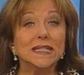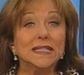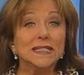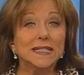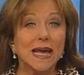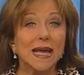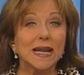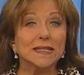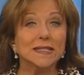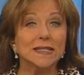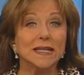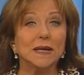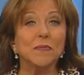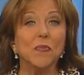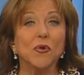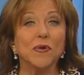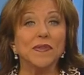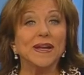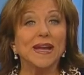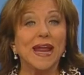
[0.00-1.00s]
In Tennessee,
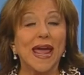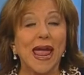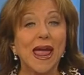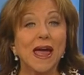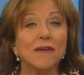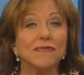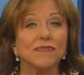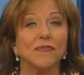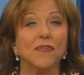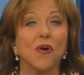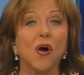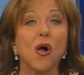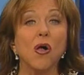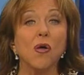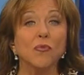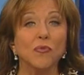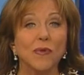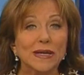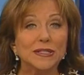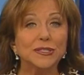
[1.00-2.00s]
more than half of
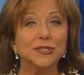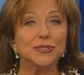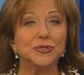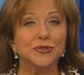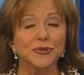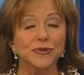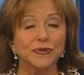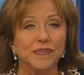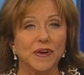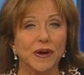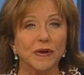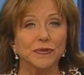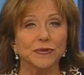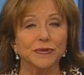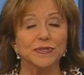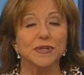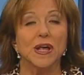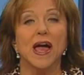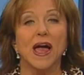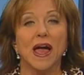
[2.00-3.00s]
all registered
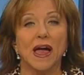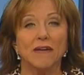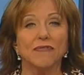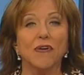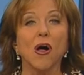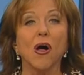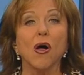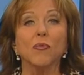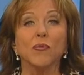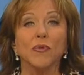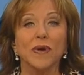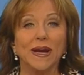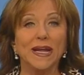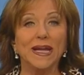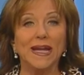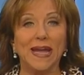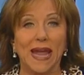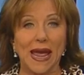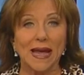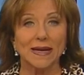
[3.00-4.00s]
voters have already
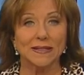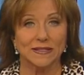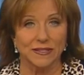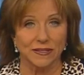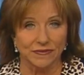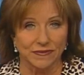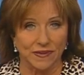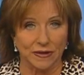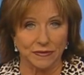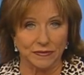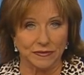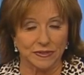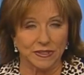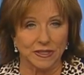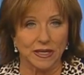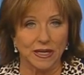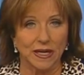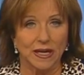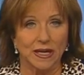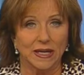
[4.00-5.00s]
cast their
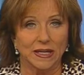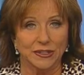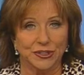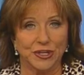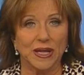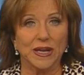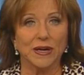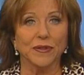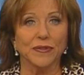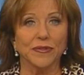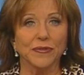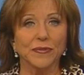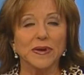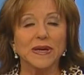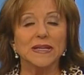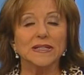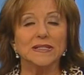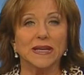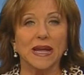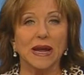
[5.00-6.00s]
votes. Channel
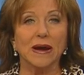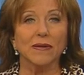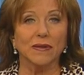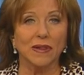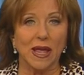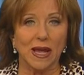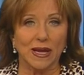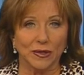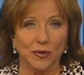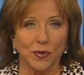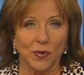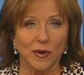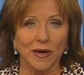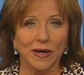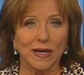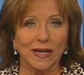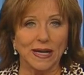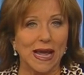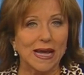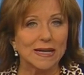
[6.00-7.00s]
3's Caroline
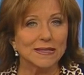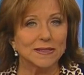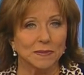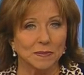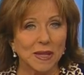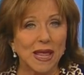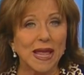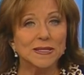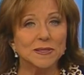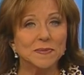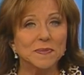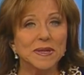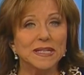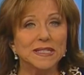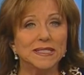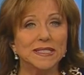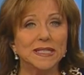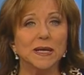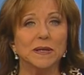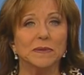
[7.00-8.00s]
Corrigan has some last
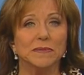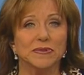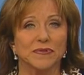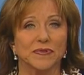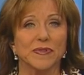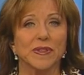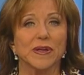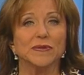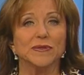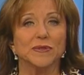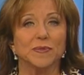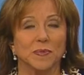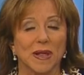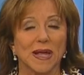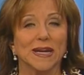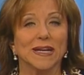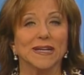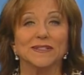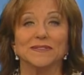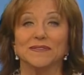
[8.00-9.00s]
minute tips for those
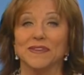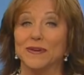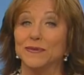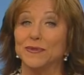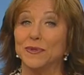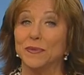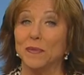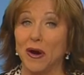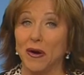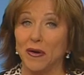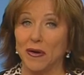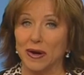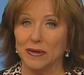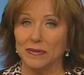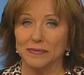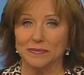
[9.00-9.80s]
planning to vote tomorrow.